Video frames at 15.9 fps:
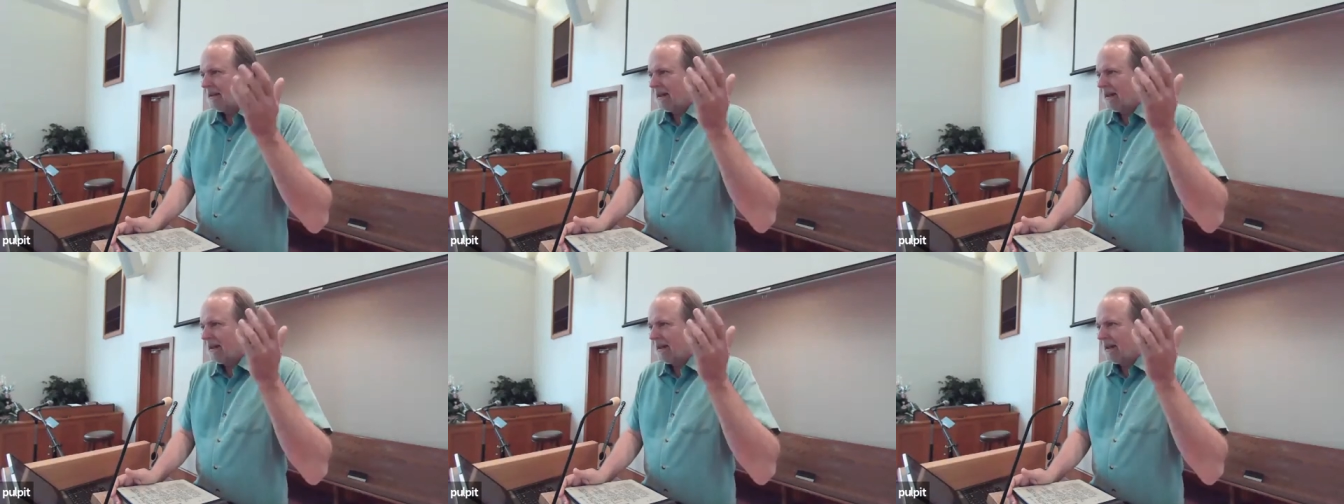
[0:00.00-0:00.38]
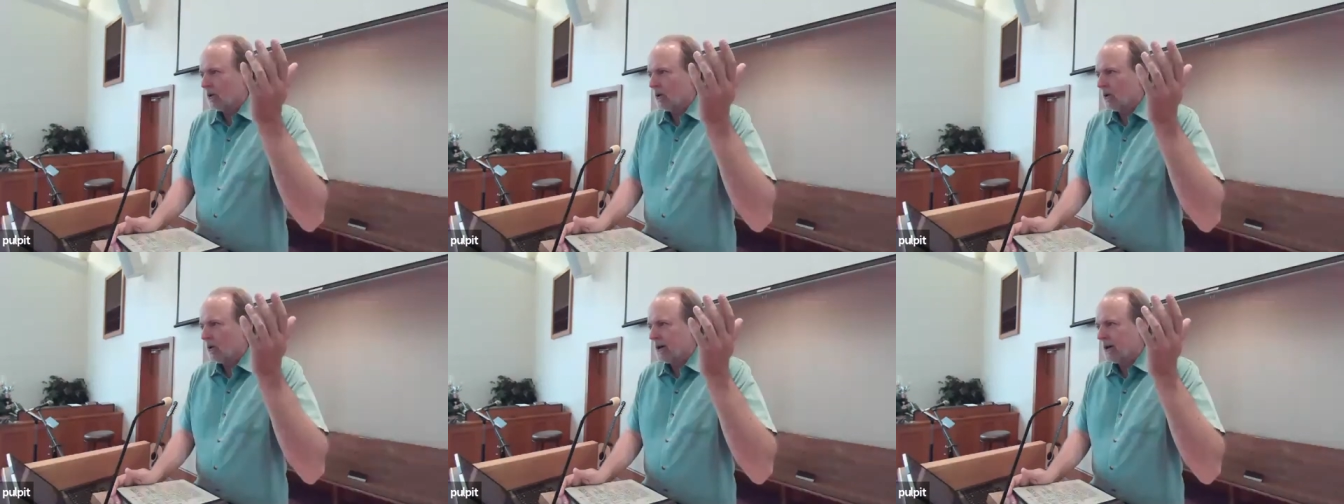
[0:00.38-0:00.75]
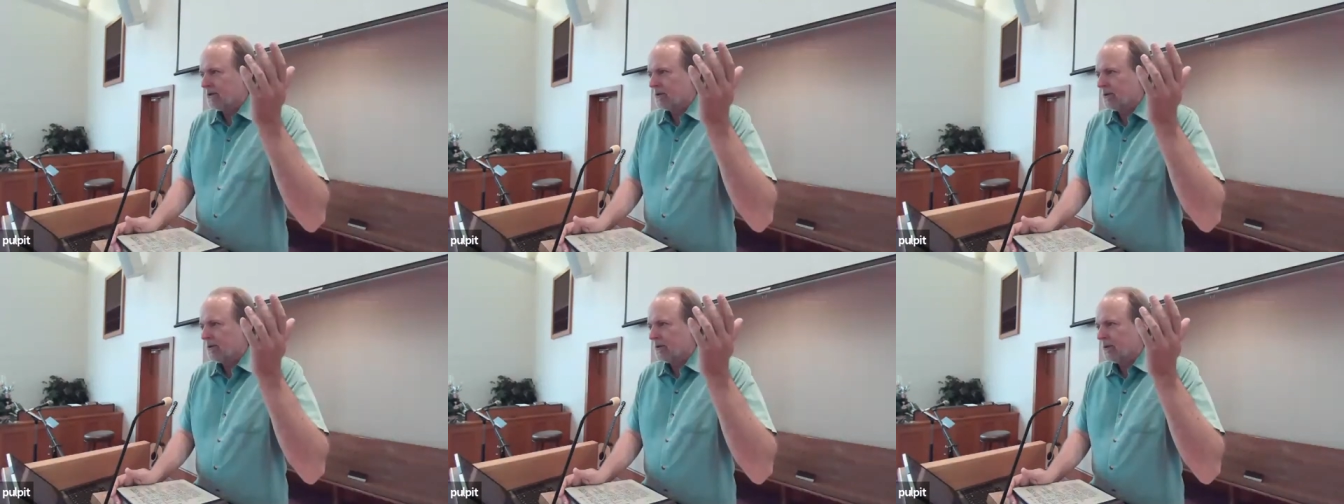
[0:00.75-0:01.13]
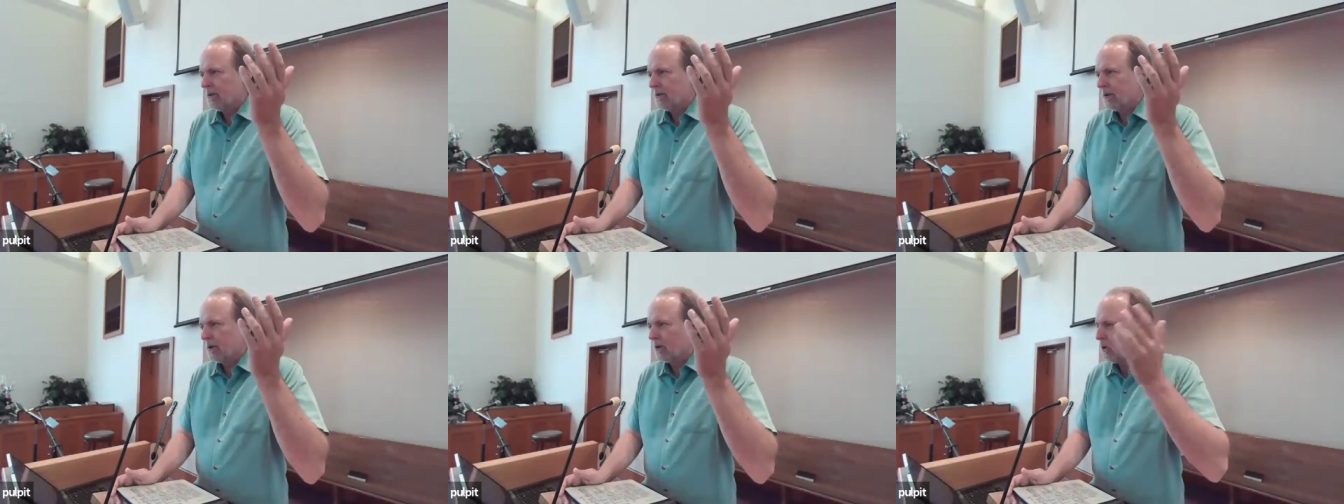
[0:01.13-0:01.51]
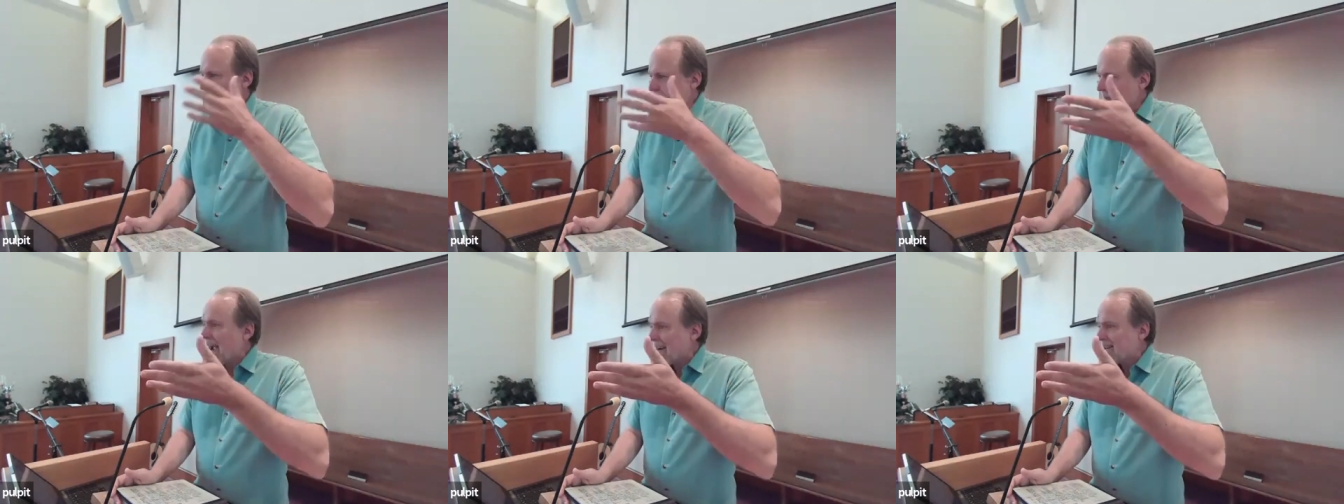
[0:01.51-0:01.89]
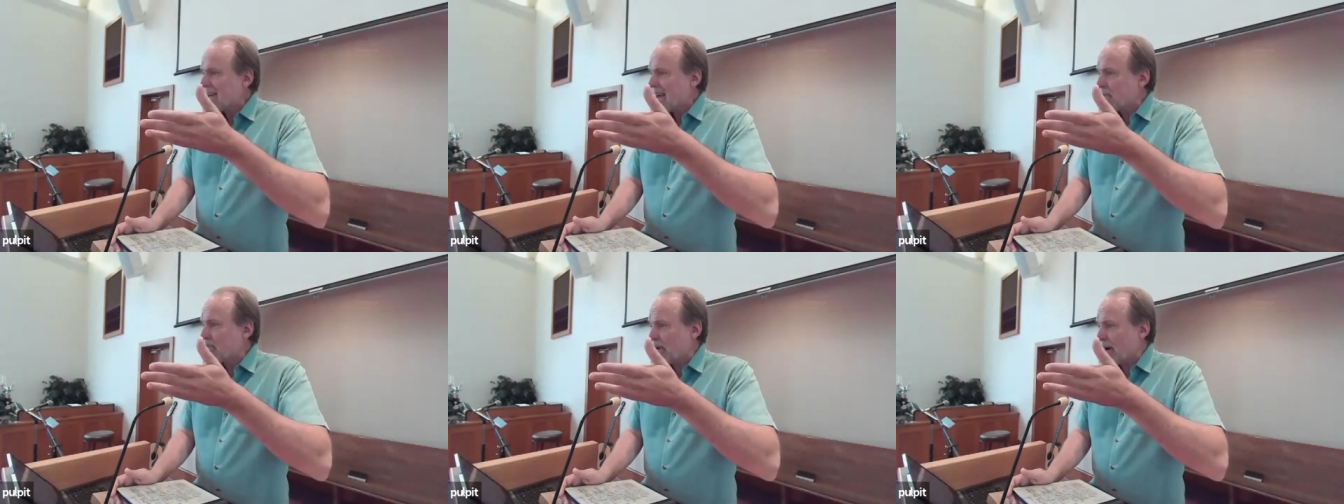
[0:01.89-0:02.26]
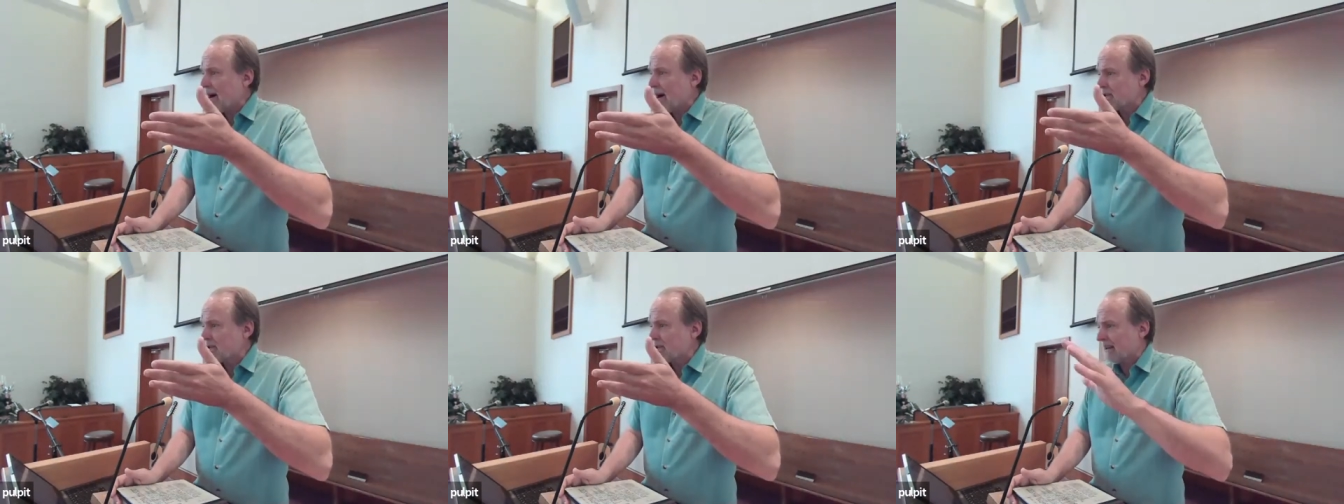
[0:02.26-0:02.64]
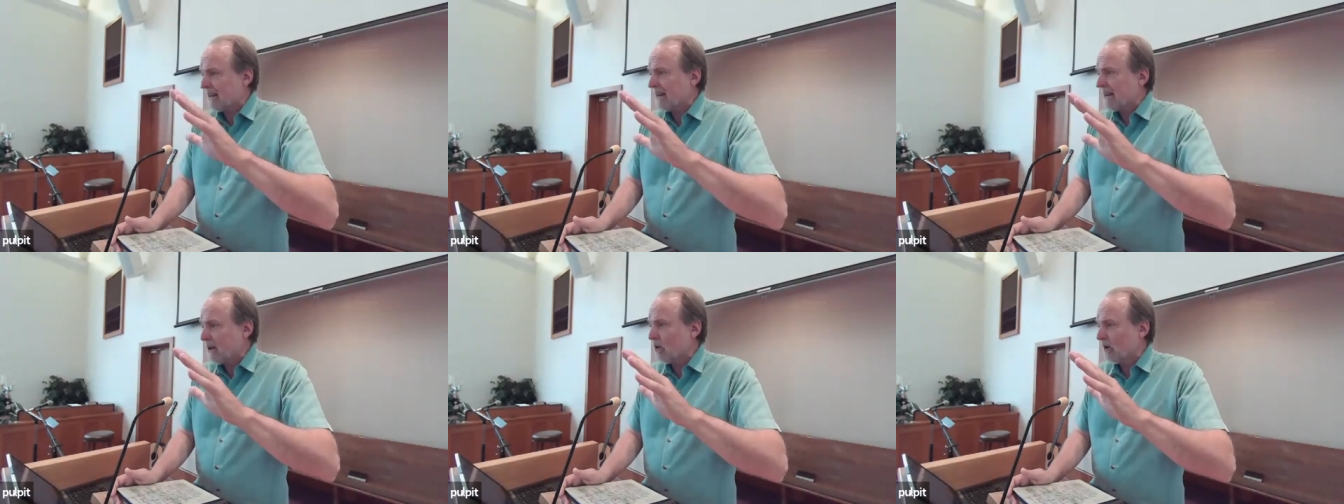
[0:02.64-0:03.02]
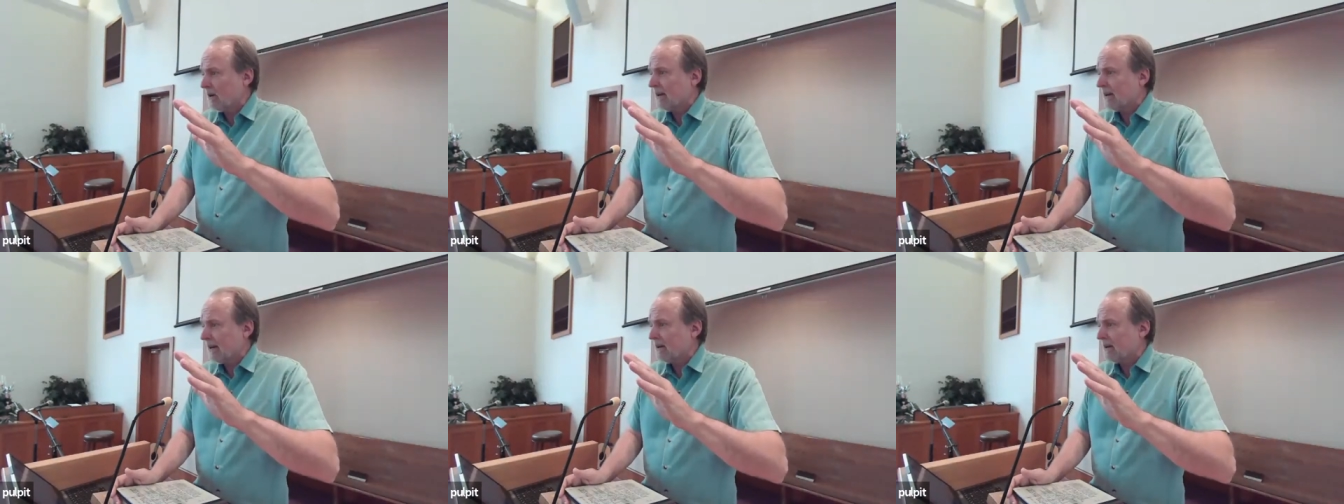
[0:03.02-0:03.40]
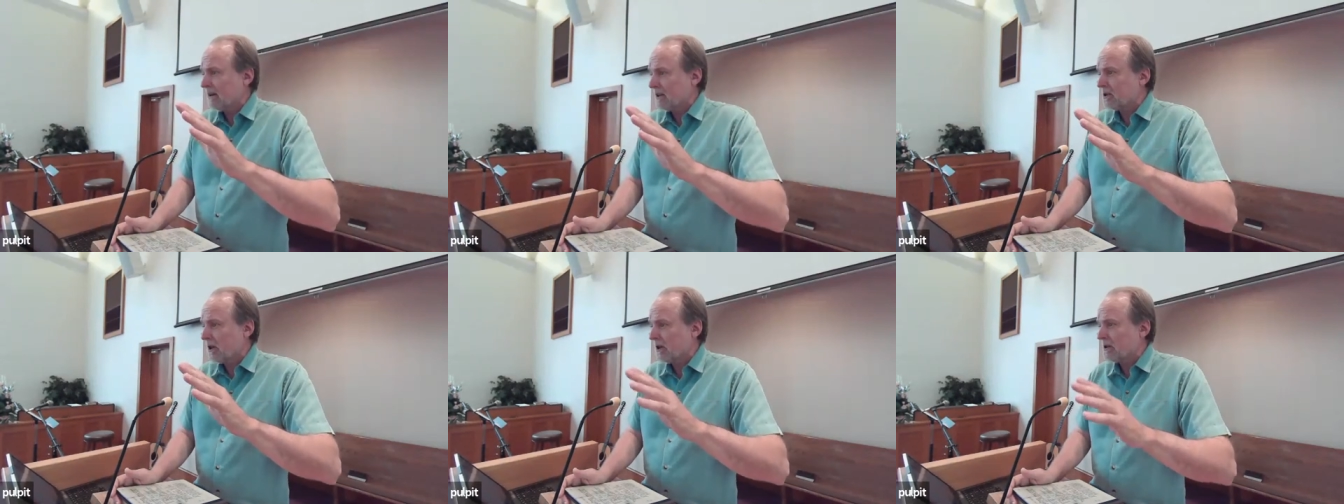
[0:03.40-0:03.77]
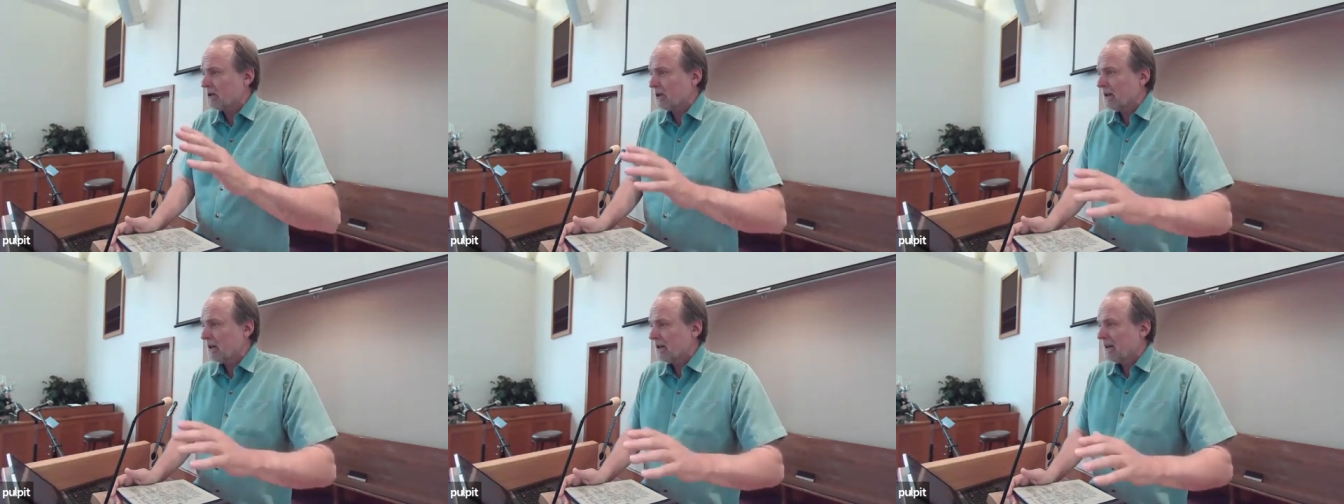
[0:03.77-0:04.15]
And glory to the Lord. May I say a prayer? Is that legal here in the church?